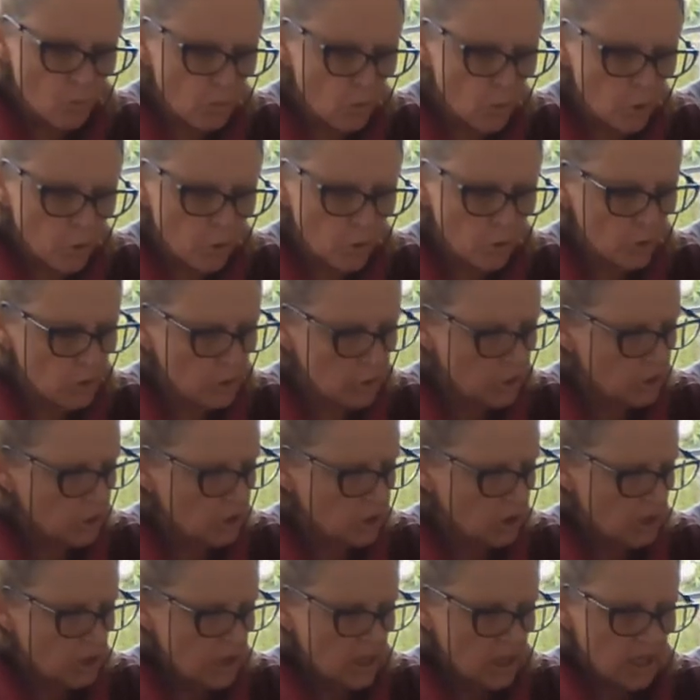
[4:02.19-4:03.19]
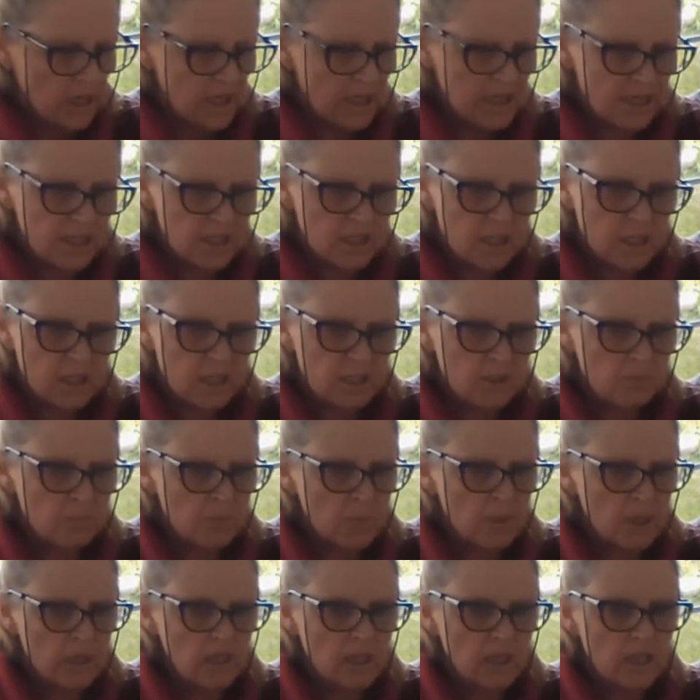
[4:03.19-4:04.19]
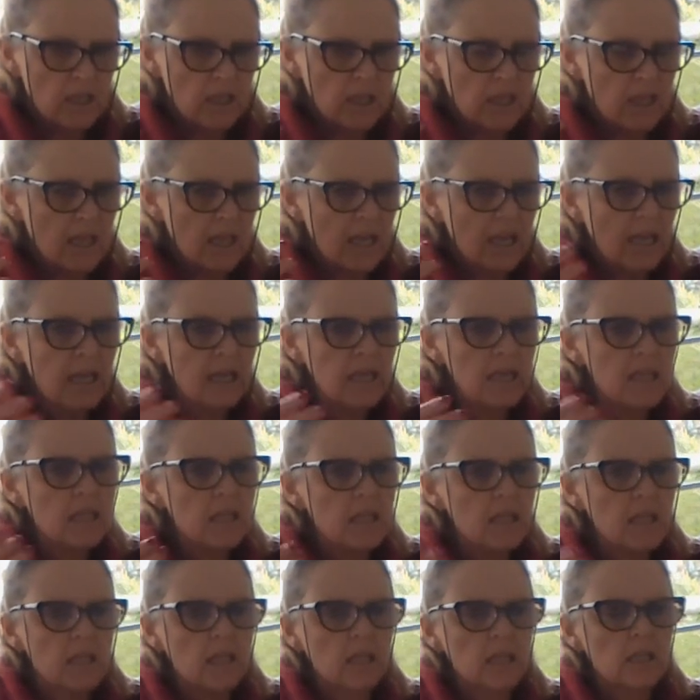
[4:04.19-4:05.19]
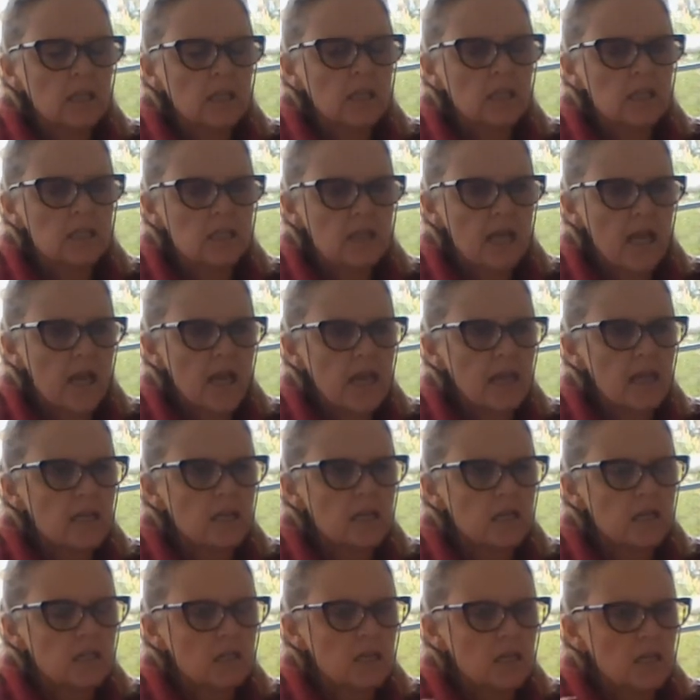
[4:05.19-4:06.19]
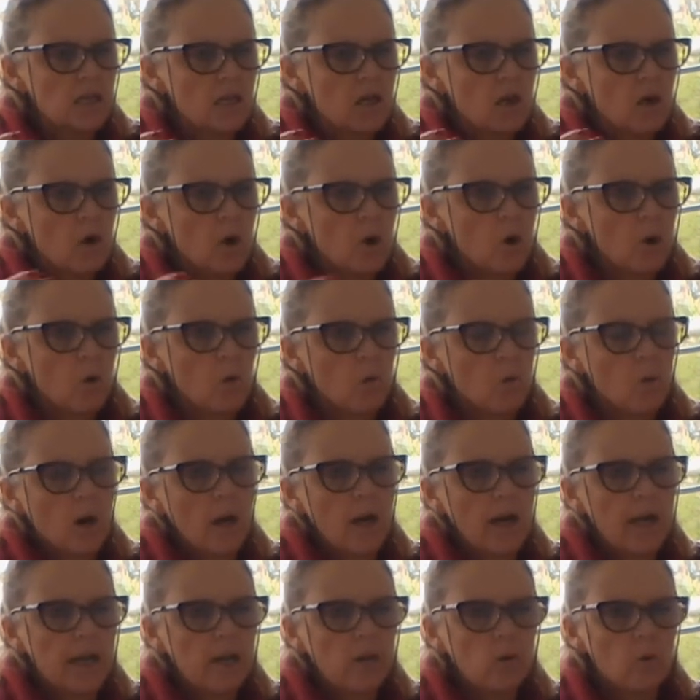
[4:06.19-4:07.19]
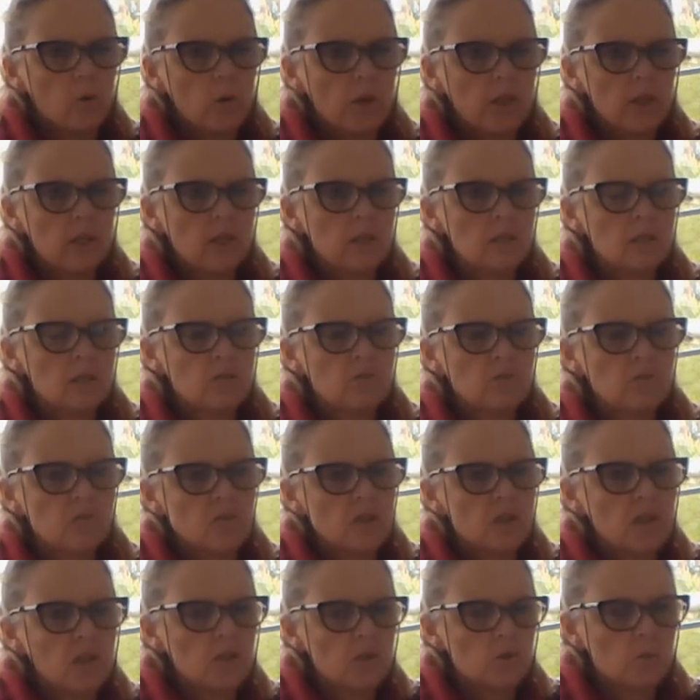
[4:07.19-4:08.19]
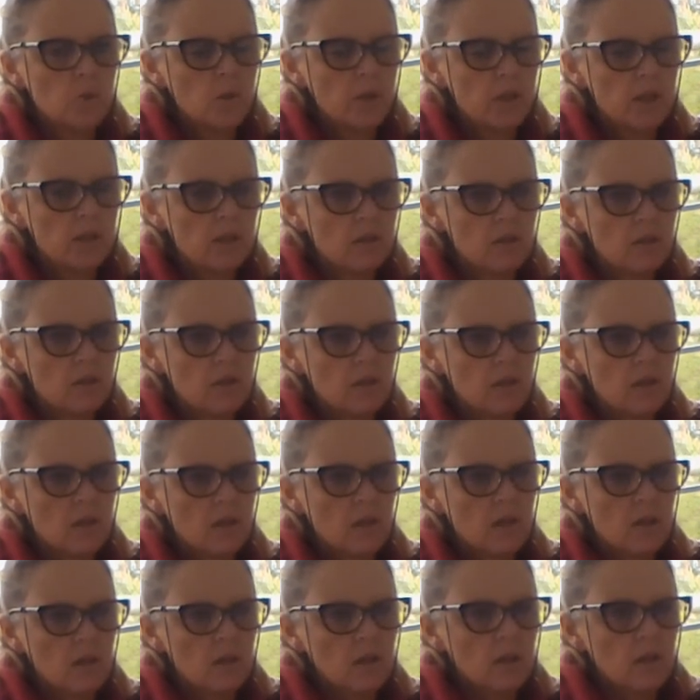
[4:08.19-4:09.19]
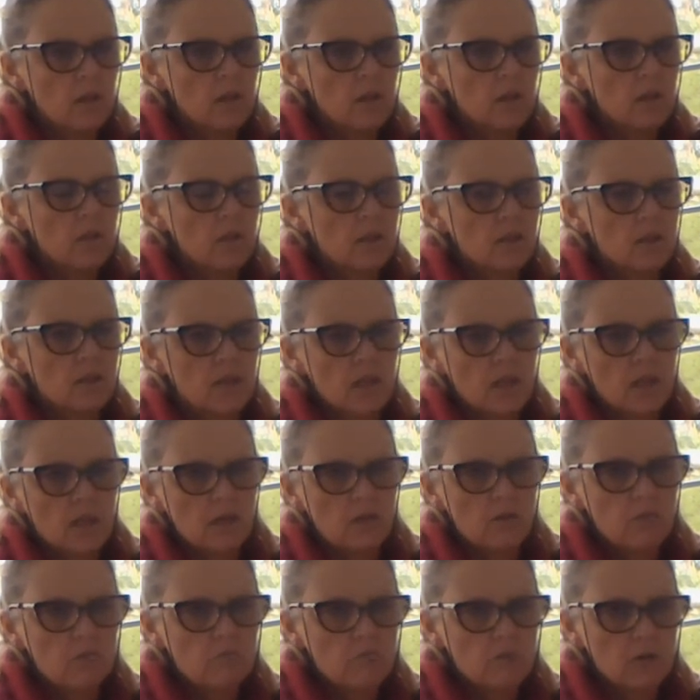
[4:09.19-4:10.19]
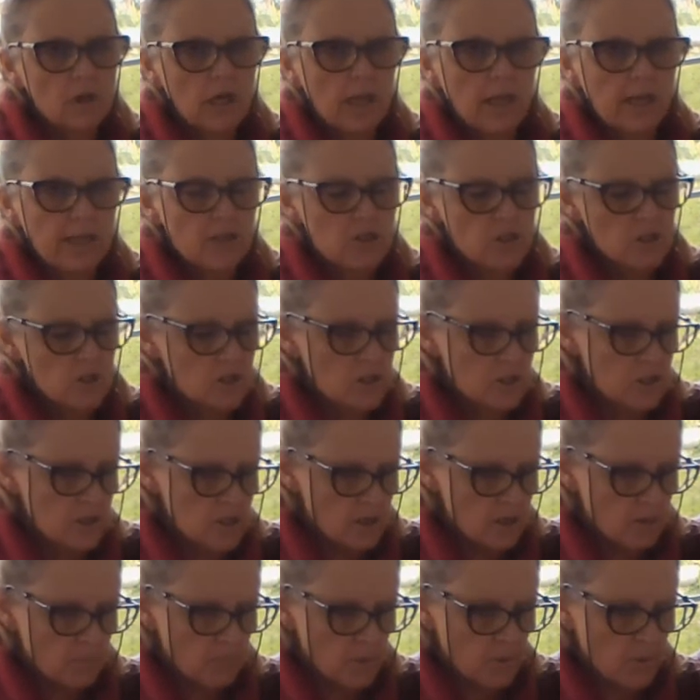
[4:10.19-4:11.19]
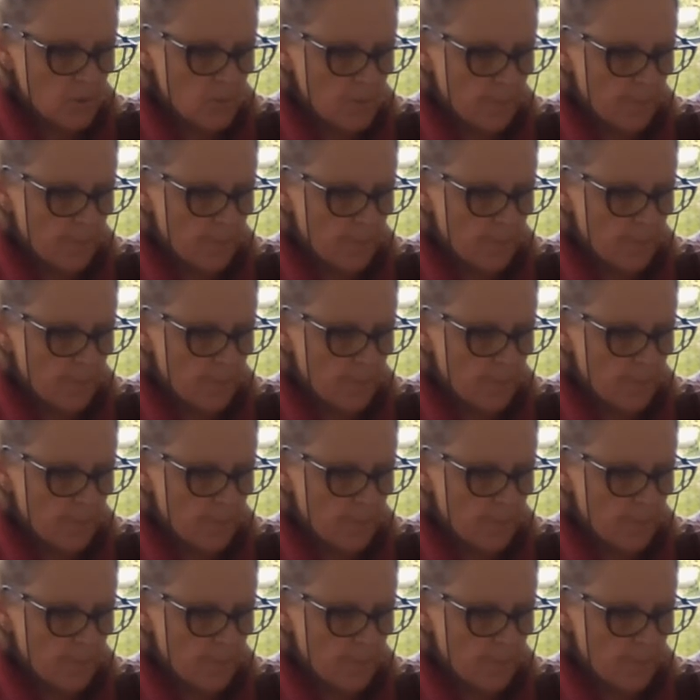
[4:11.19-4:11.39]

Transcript: work. It can be anything that takes away or interferes with the relationship.